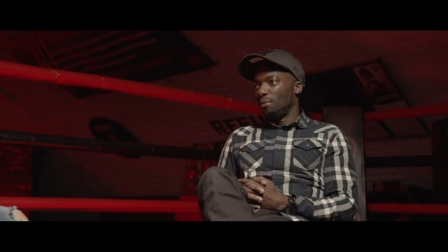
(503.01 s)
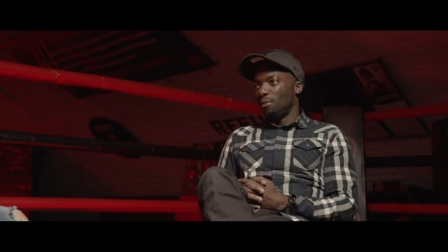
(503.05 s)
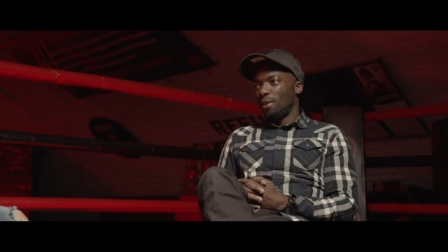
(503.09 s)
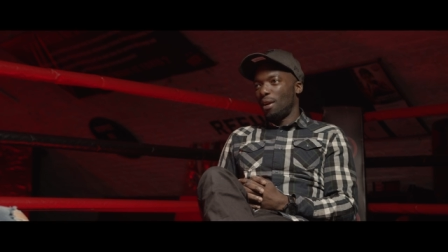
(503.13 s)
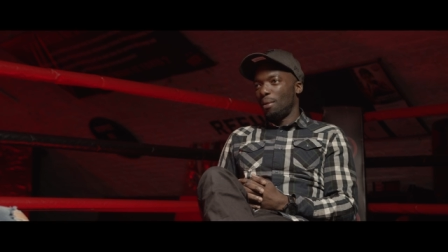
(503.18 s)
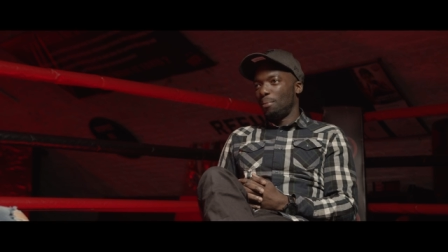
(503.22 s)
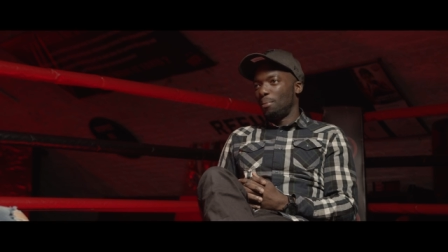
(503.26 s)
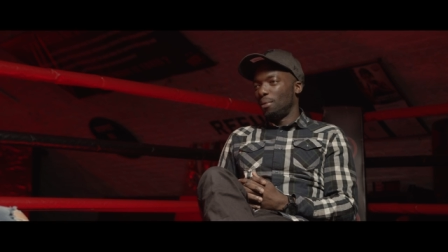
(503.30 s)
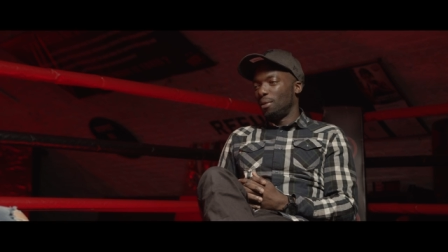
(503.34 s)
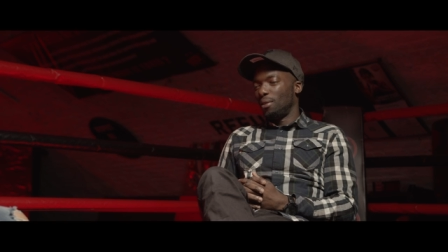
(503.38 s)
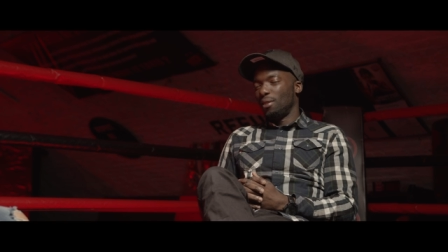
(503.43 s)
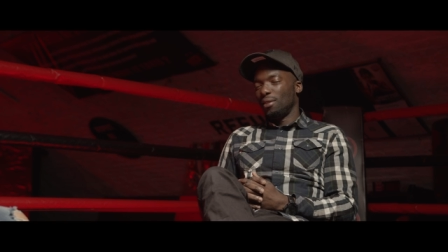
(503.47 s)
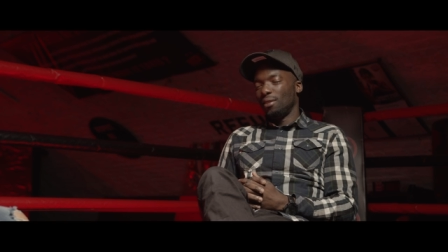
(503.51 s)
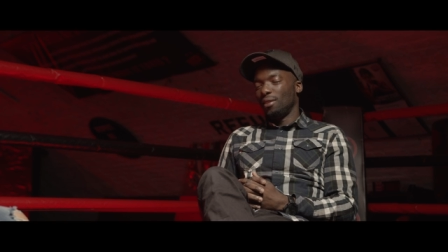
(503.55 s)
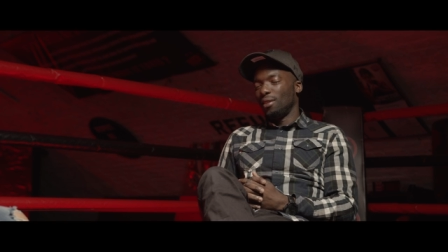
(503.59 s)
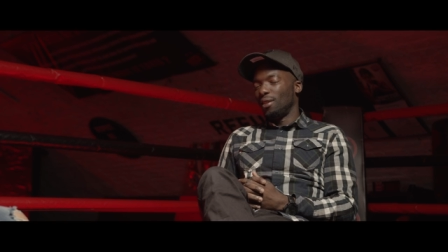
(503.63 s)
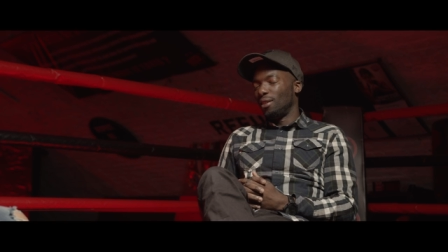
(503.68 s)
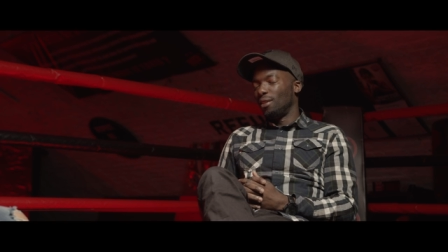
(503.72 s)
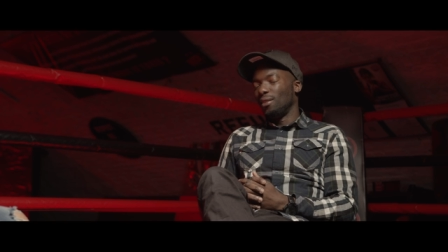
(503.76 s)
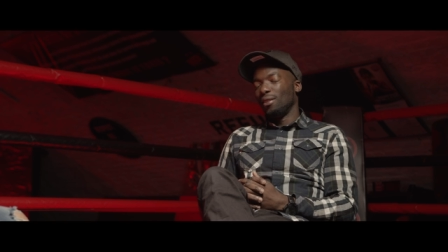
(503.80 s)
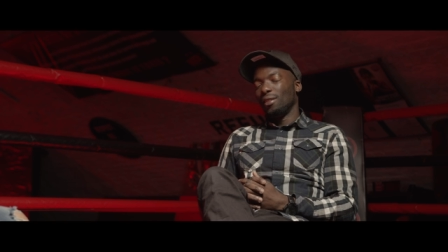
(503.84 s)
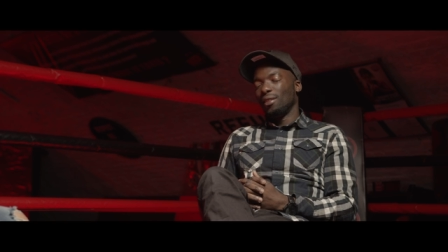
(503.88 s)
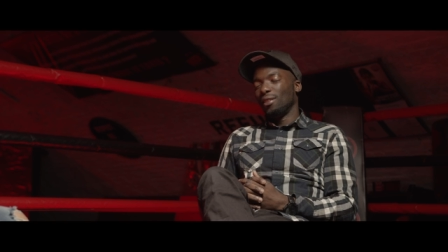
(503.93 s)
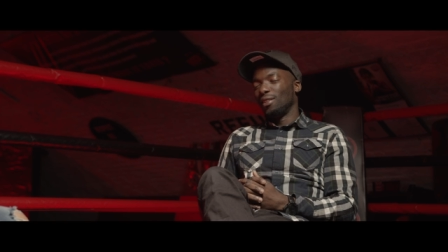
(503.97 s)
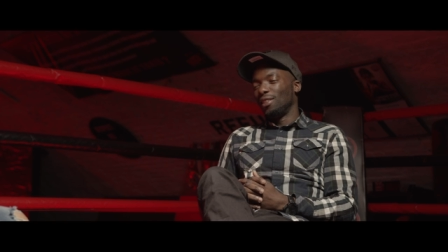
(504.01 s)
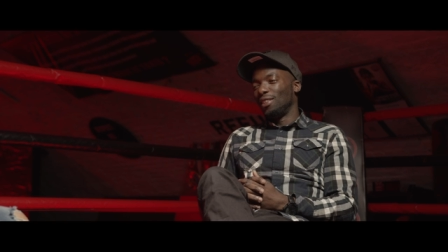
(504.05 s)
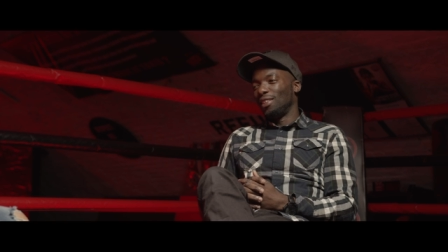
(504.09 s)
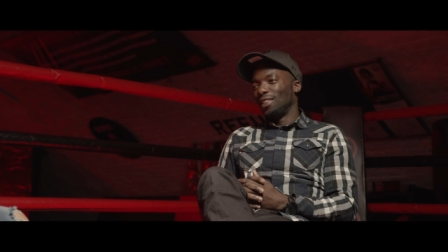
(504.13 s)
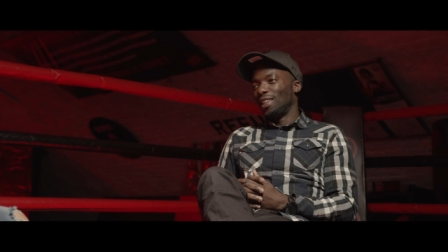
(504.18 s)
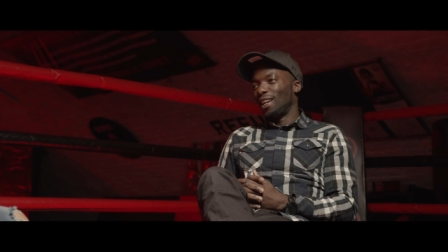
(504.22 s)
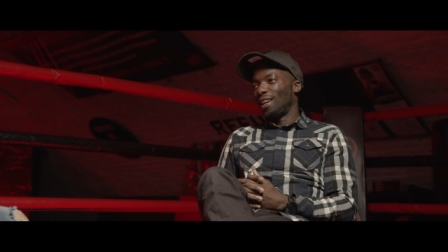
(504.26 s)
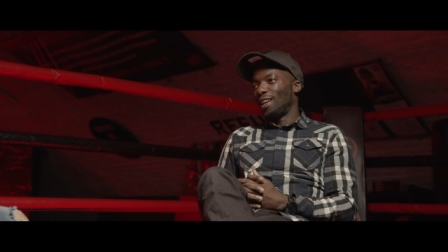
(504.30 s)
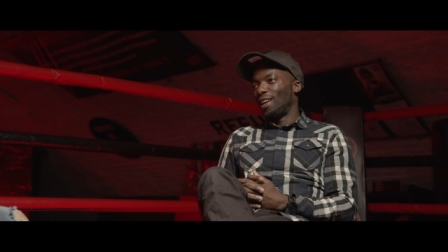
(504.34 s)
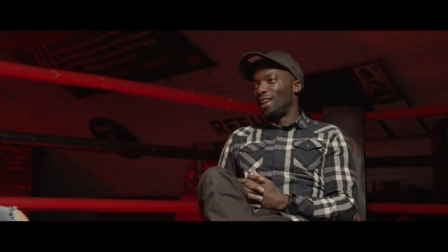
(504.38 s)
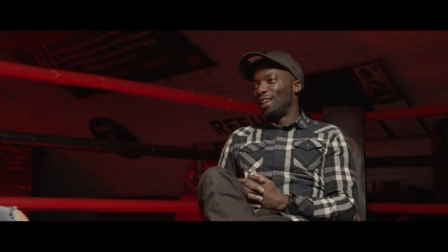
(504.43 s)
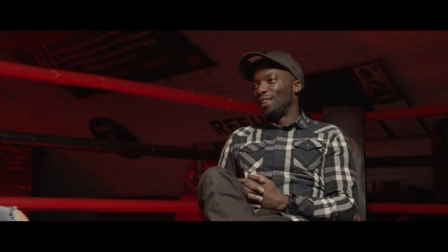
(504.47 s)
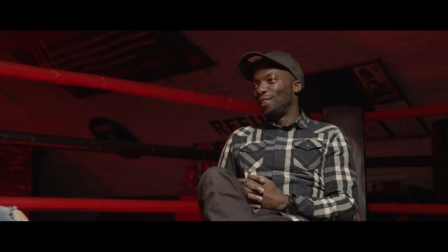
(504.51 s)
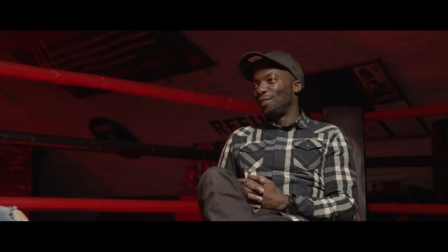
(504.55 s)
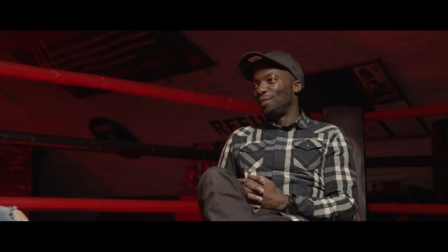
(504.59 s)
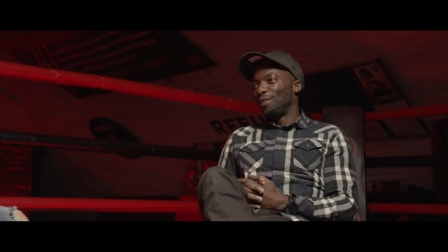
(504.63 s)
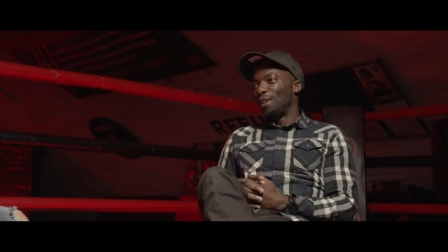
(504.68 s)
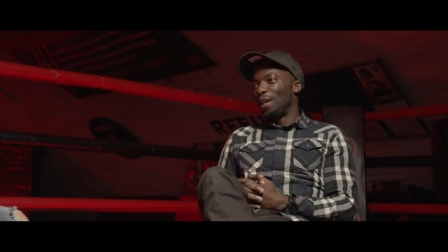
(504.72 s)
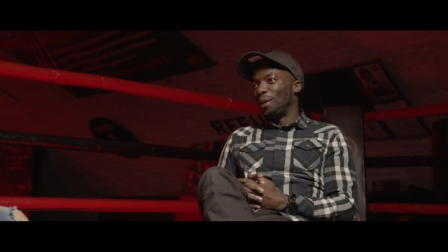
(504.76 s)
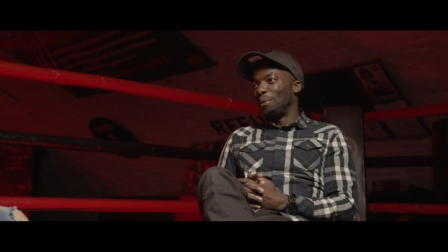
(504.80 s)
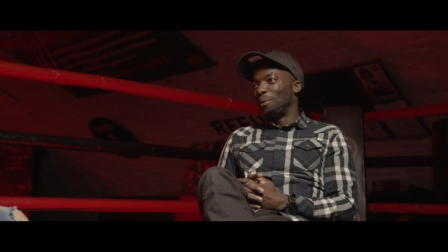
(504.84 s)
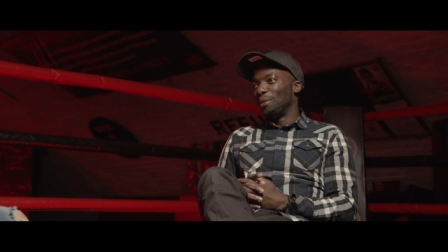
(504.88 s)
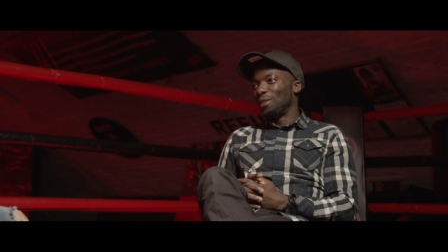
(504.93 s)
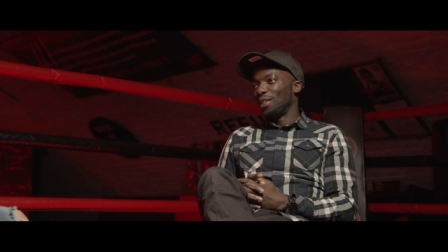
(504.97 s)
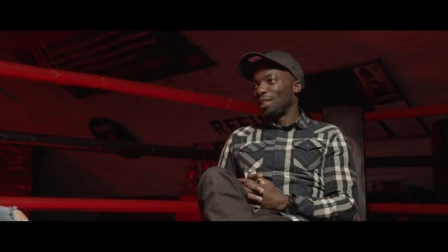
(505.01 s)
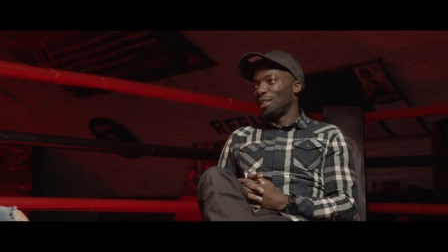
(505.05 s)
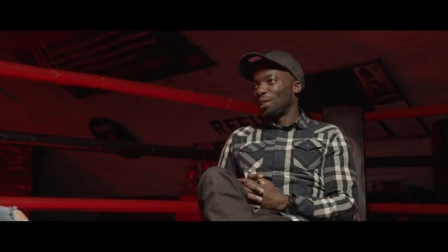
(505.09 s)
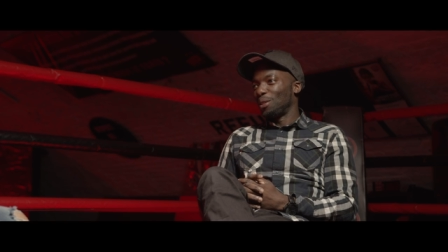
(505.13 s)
a rapper, no, not that kind of famous.